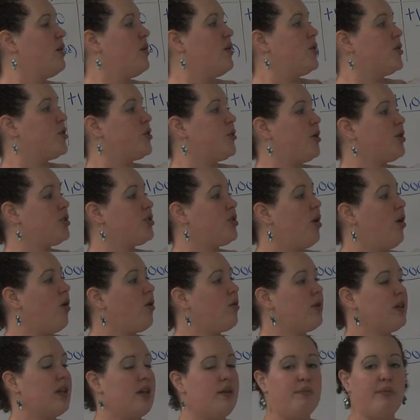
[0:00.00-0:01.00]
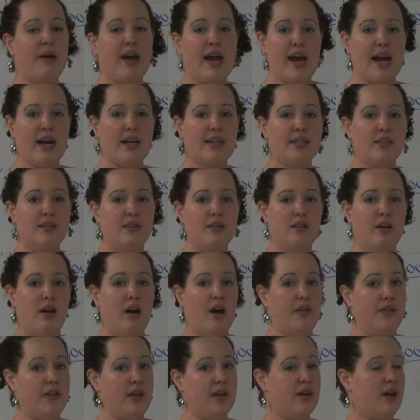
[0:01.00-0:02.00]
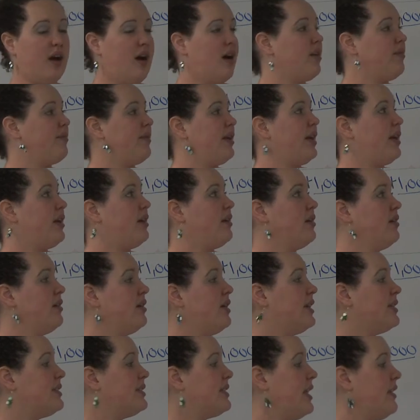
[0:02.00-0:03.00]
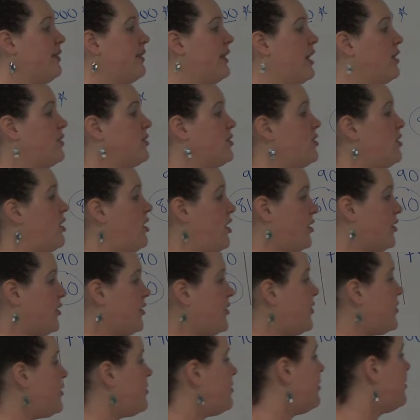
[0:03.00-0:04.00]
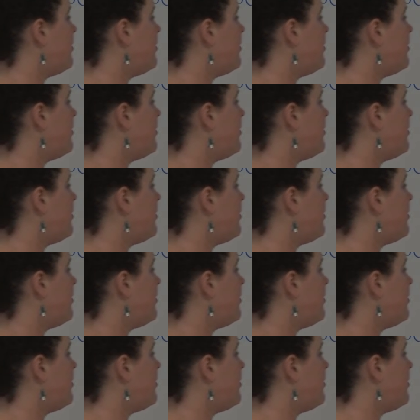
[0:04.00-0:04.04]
So our total impact on the economy is $10,000.